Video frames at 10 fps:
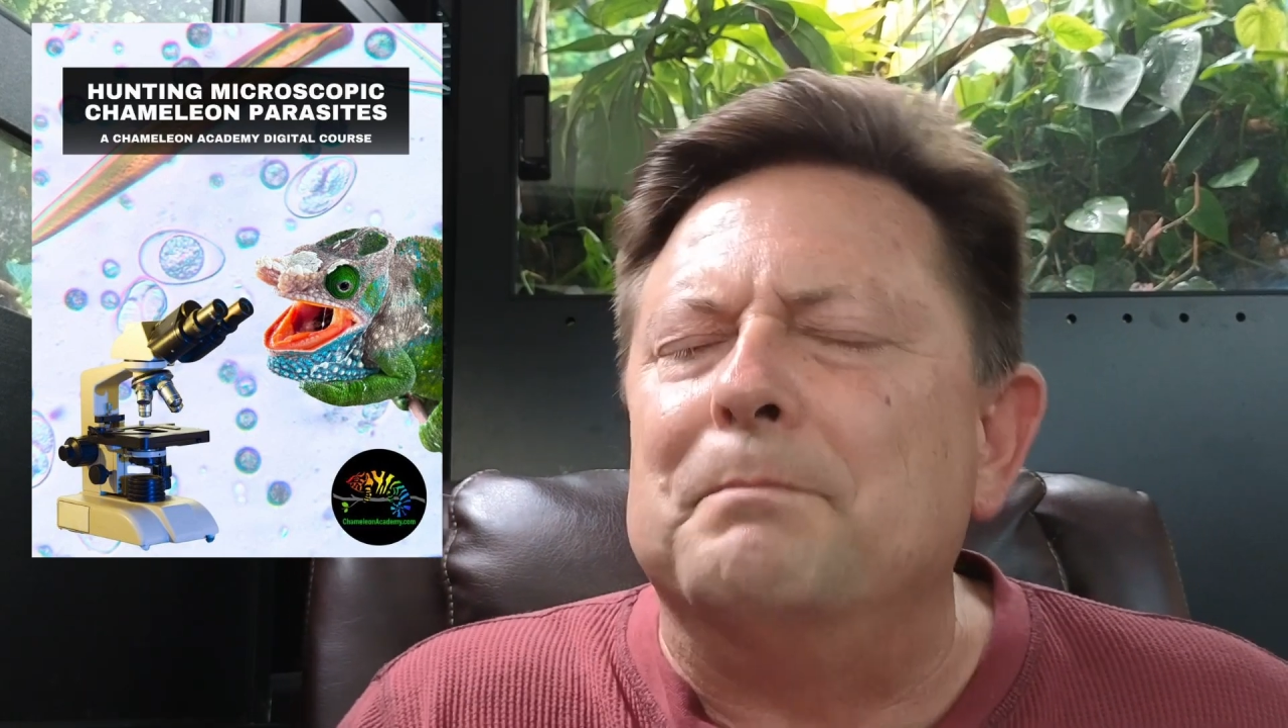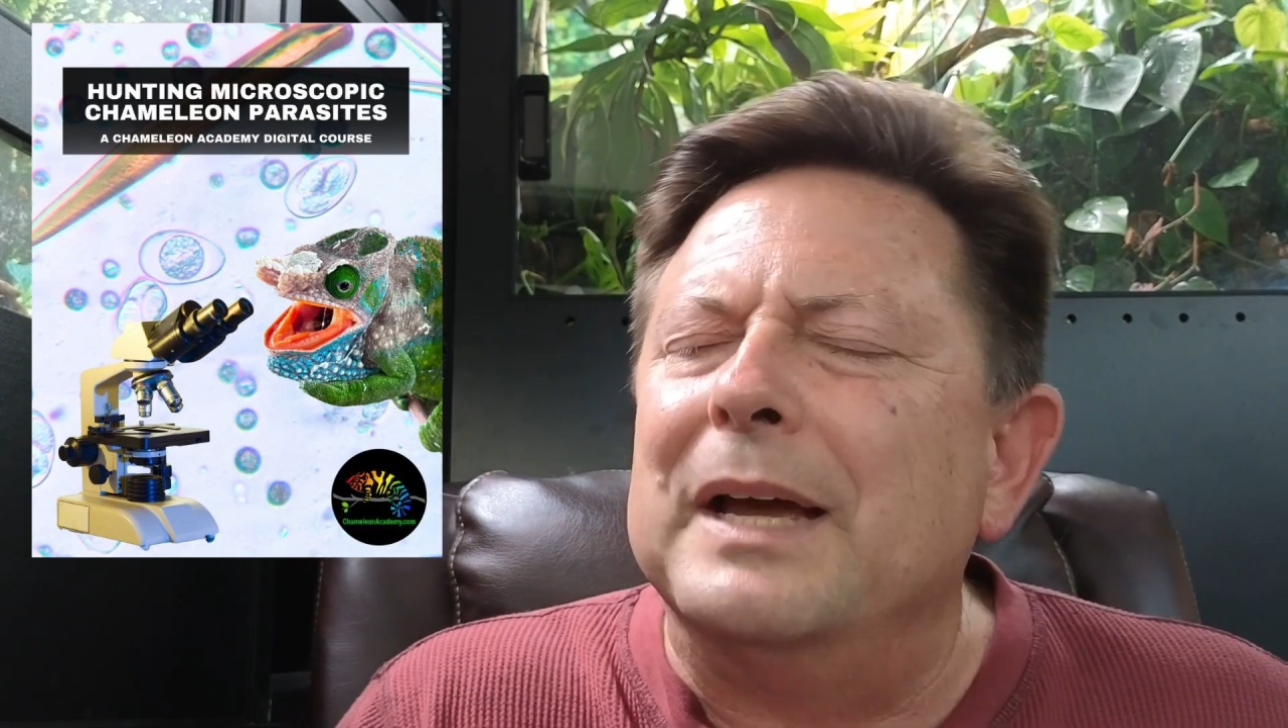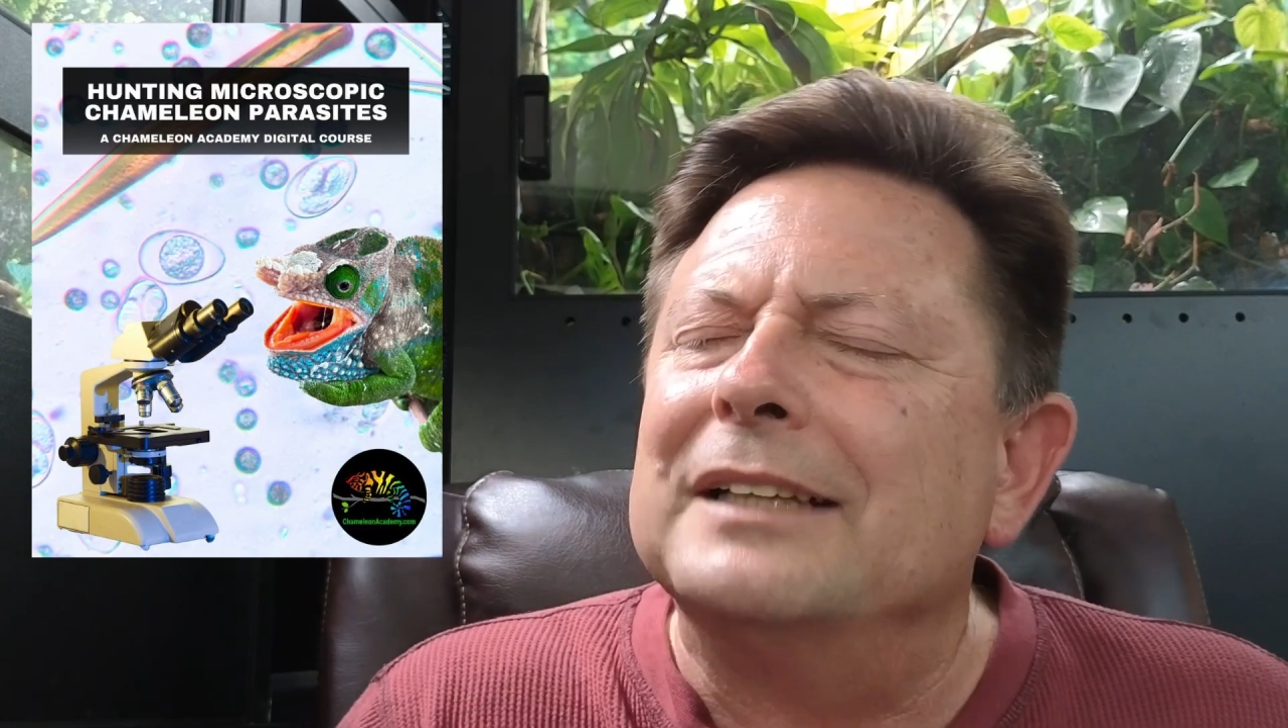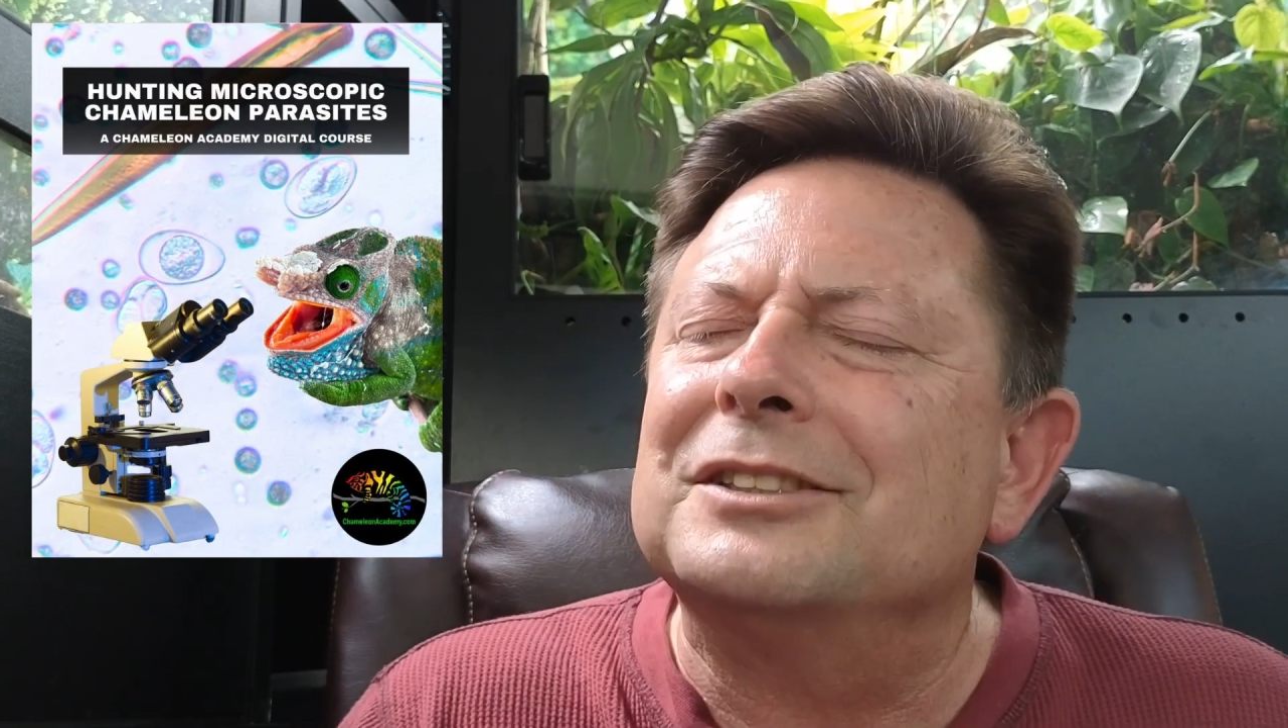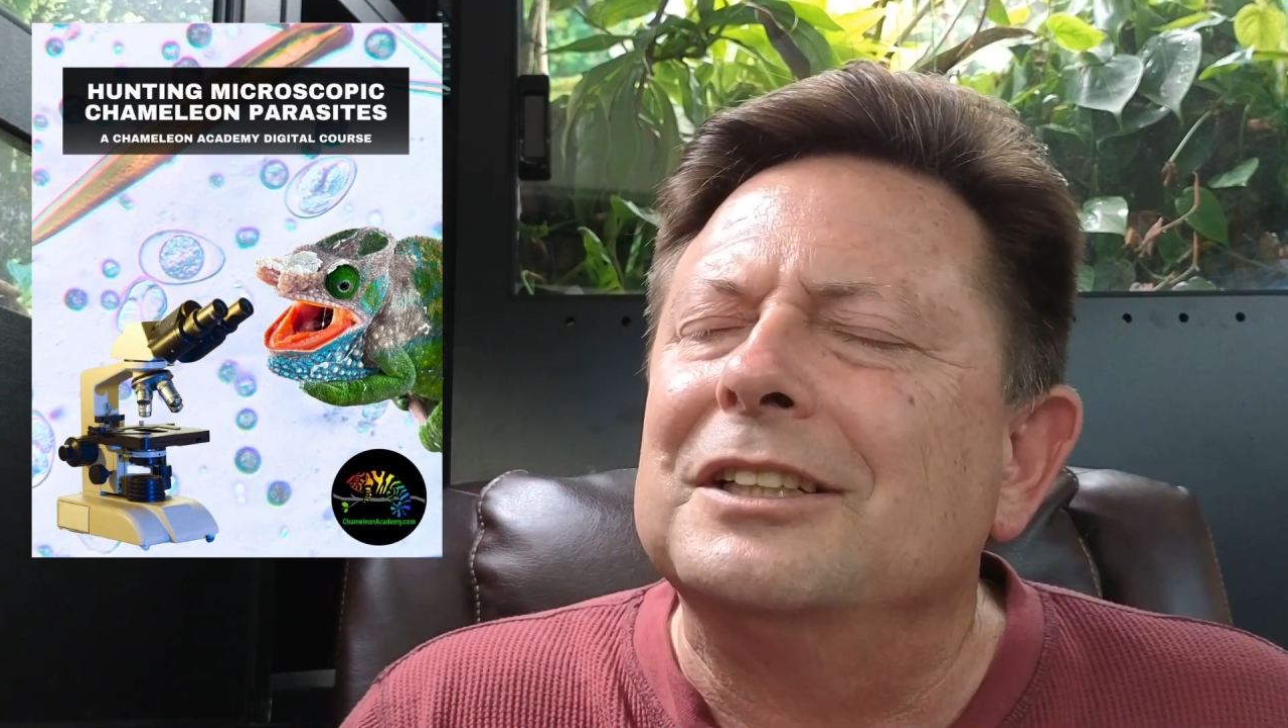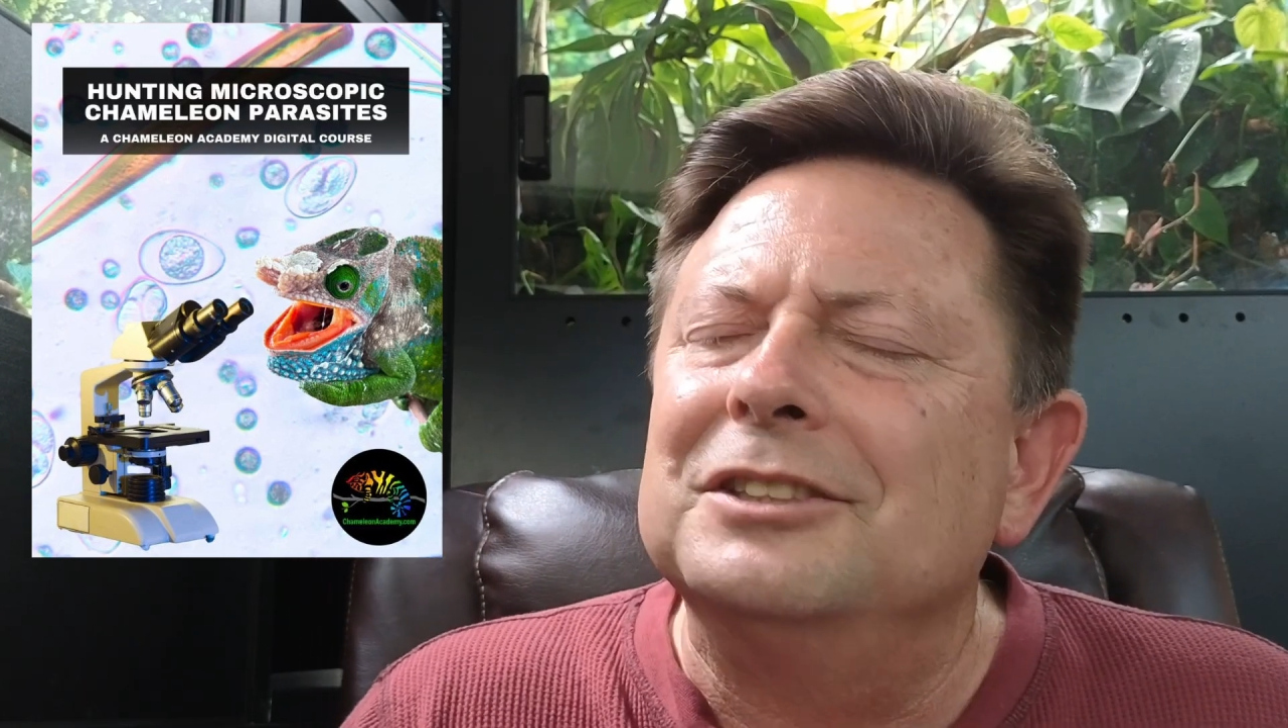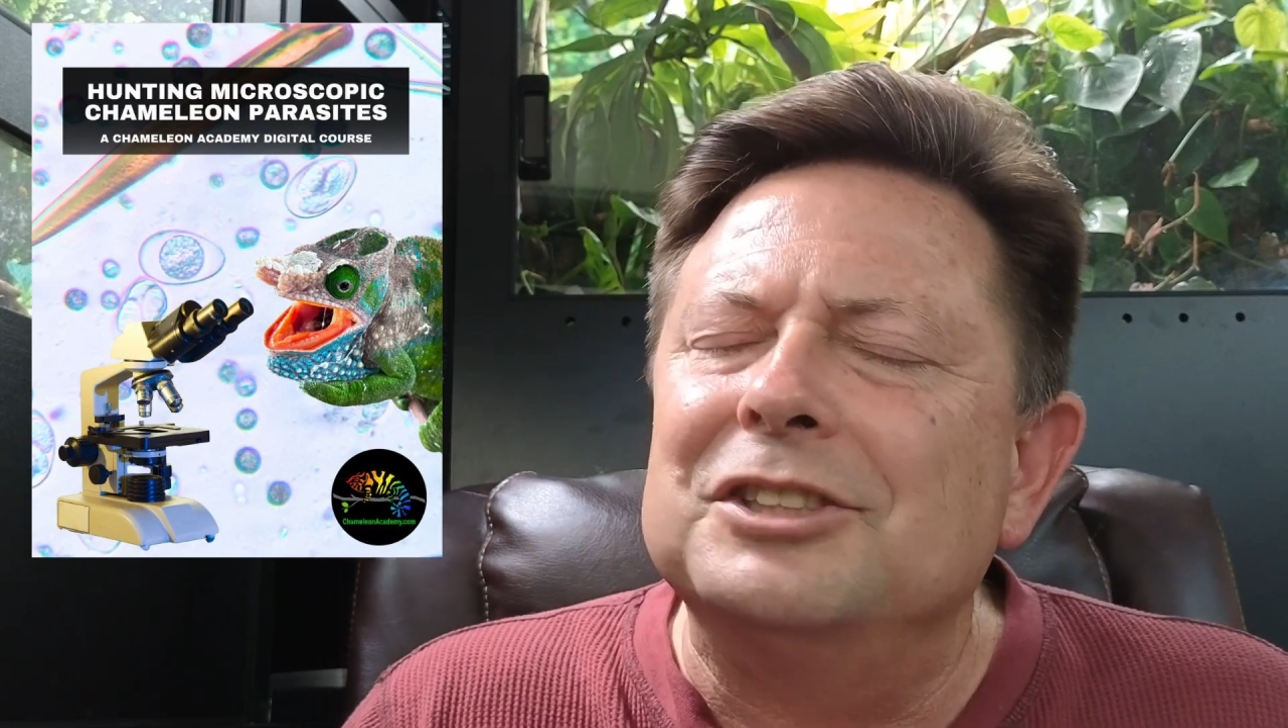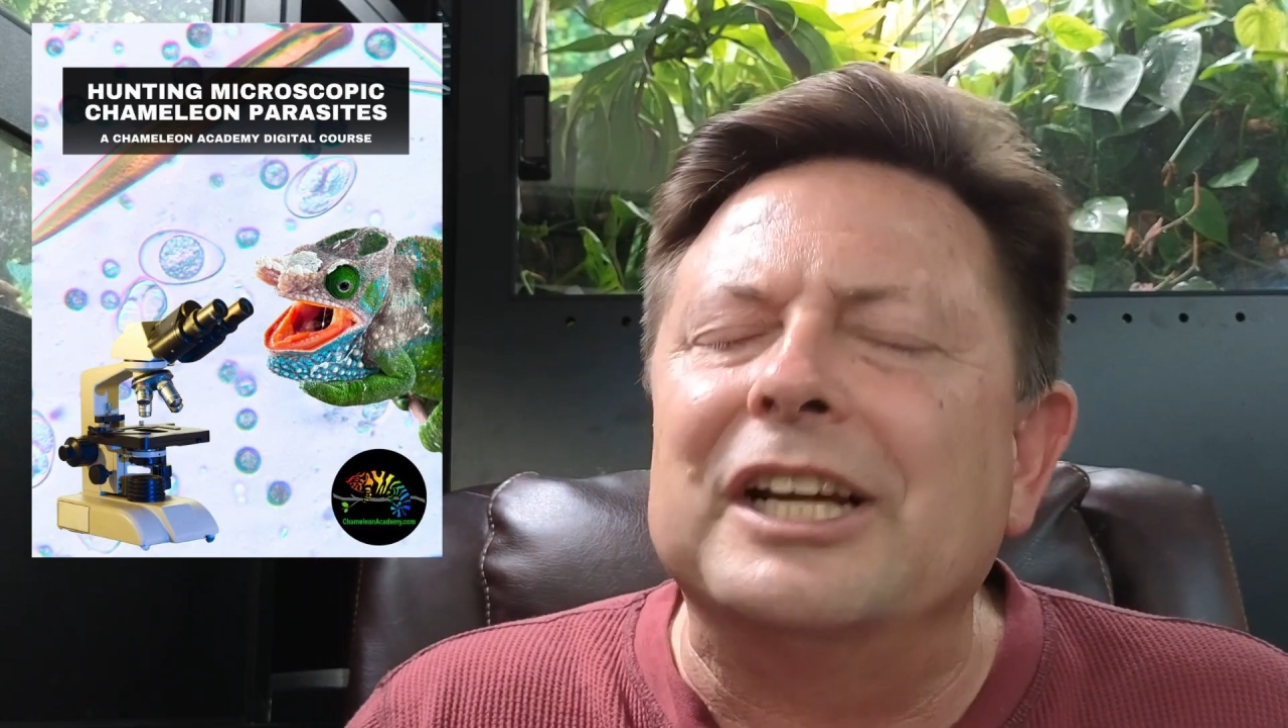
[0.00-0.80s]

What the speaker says: best